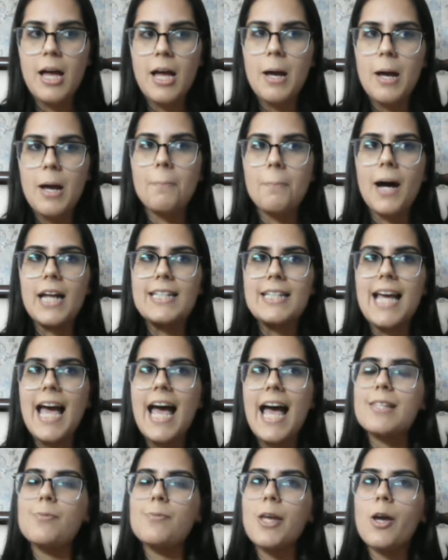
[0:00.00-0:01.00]
But
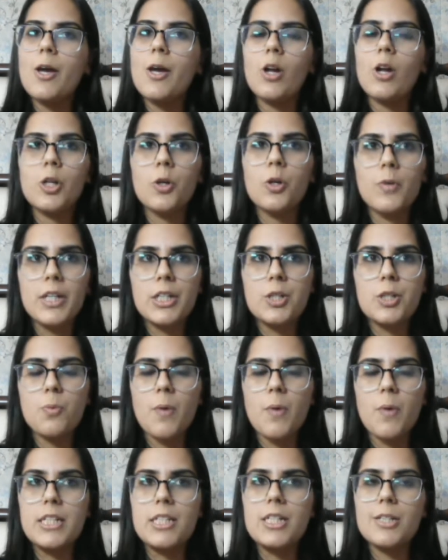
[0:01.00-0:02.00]
as we all know, in
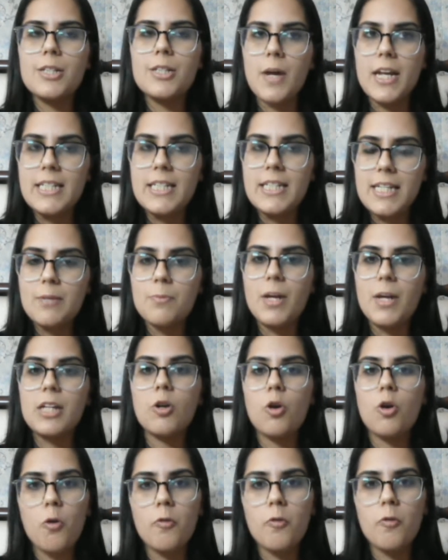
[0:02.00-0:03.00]
twenty twenty, when
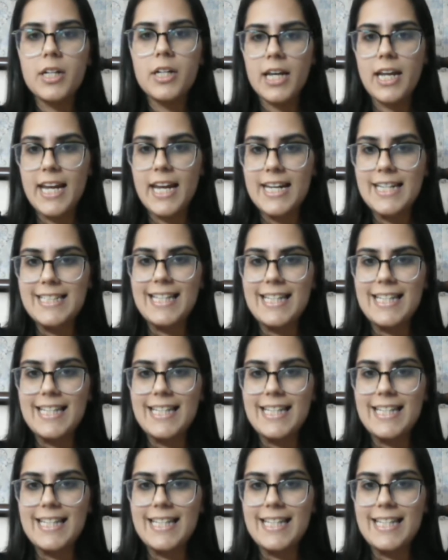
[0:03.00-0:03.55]
COVID hit,